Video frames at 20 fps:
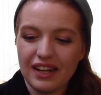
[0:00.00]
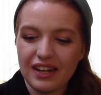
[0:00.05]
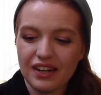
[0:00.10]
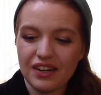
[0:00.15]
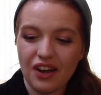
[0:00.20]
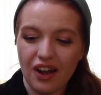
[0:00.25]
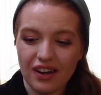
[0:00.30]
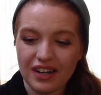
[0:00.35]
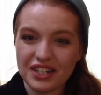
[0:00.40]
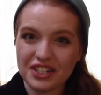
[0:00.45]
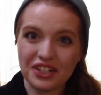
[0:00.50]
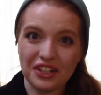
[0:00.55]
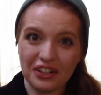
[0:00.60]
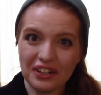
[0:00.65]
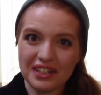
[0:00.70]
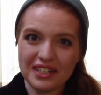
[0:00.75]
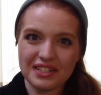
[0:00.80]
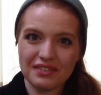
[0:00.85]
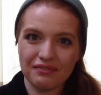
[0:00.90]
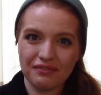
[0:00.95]
not as
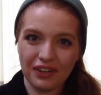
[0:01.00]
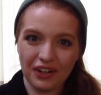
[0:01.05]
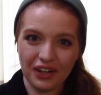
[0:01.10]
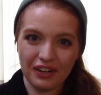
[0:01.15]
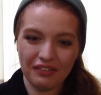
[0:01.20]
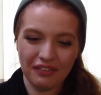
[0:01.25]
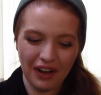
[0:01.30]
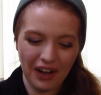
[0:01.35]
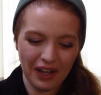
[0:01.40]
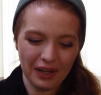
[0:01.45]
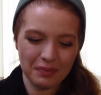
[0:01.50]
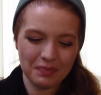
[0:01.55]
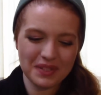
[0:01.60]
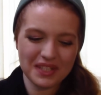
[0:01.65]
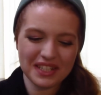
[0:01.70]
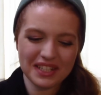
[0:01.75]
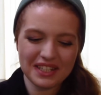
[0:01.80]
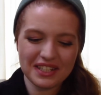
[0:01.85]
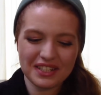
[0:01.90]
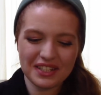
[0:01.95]
good as Fairy
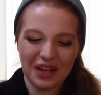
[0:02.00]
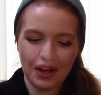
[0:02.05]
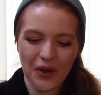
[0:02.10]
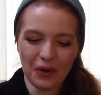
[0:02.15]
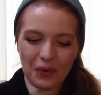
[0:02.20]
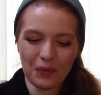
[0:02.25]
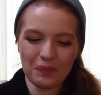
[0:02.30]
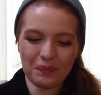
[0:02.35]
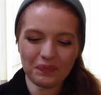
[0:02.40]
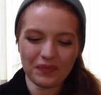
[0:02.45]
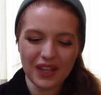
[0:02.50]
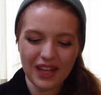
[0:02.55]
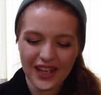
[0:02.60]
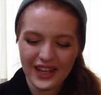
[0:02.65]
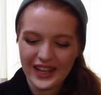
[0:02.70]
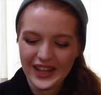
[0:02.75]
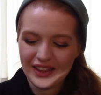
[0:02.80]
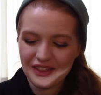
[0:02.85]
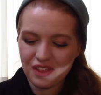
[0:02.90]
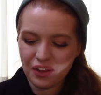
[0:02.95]
Vibes. So
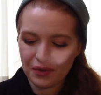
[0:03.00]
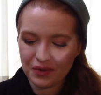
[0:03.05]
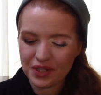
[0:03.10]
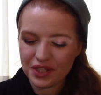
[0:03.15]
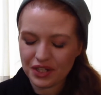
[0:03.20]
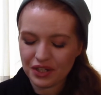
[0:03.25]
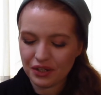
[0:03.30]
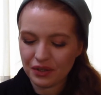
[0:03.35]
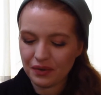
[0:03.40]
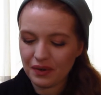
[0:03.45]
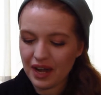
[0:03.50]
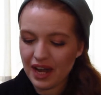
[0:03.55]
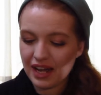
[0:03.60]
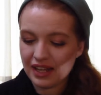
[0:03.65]
those two.